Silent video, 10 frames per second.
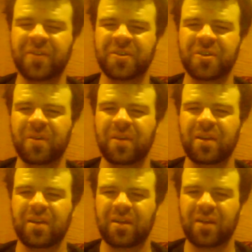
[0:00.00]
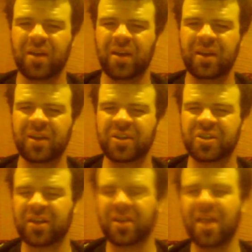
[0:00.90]
So In addition
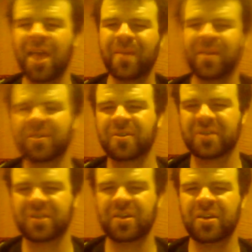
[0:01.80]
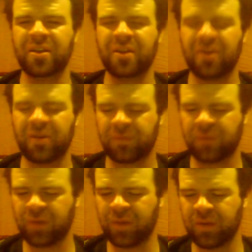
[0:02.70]
to climbing, you did
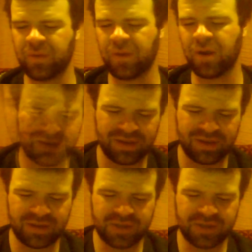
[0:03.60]
quite a bit of walking.